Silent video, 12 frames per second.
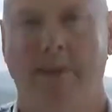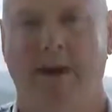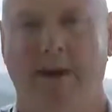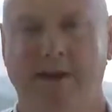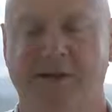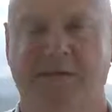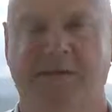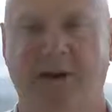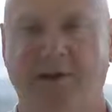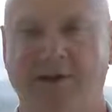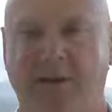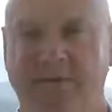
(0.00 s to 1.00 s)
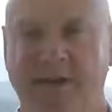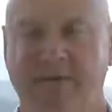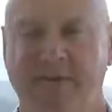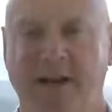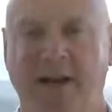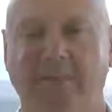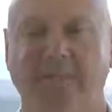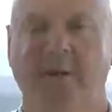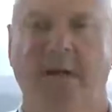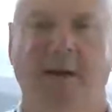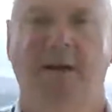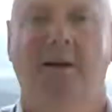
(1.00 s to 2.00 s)
Okay, this is the final tip, tip 10.
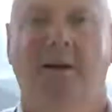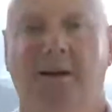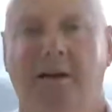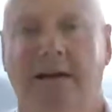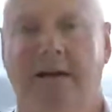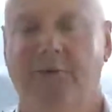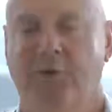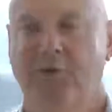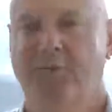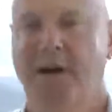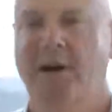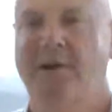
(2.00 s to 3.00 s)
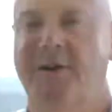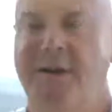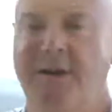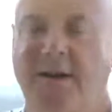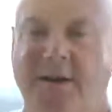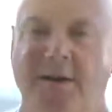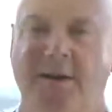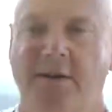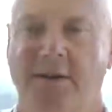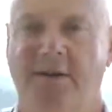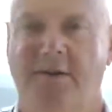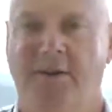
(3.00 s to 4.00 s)
I talked about the
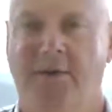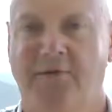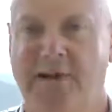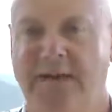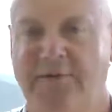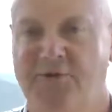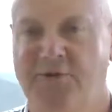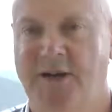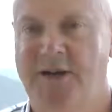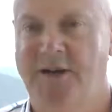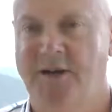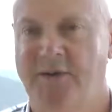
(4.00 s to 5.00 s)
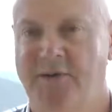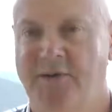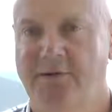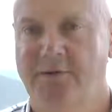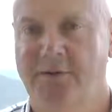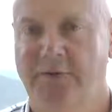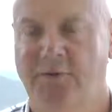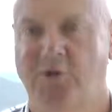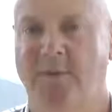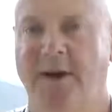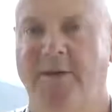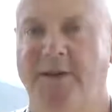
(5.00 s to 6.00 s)
3 levels traders go through. I
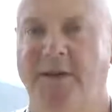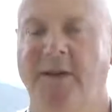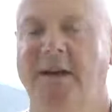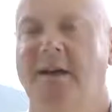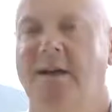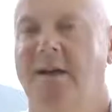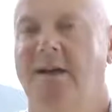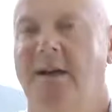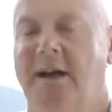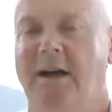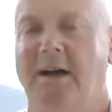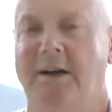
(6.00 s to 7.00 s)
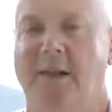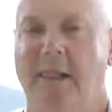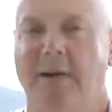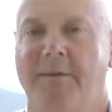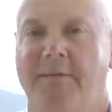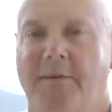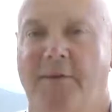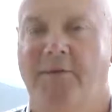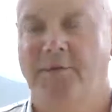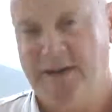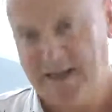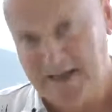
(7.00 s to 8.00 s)
talked about the
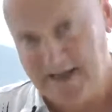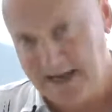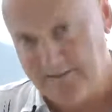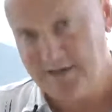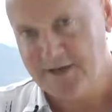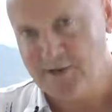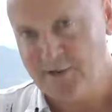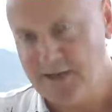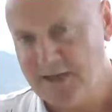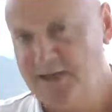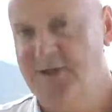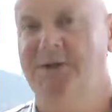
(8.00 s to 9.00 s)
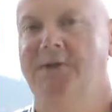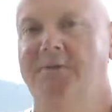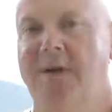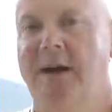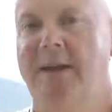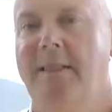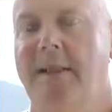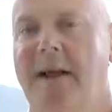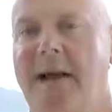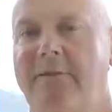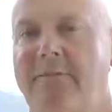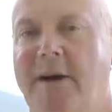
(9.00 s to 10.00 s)
3 key areas you need to
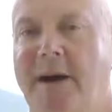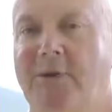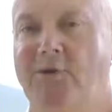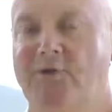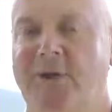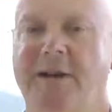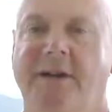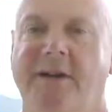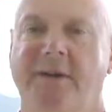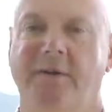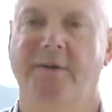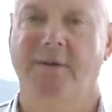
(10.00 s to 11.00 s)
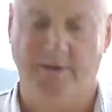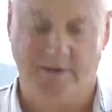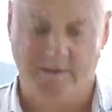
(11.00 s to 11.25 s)
have behind your trading, the